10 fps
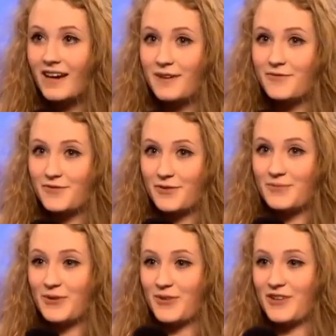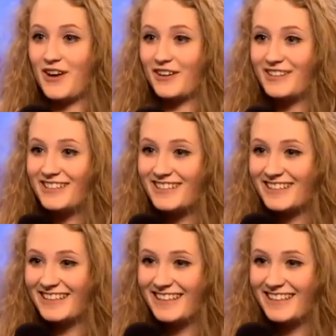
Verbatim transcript: I'm from Northern Ireland.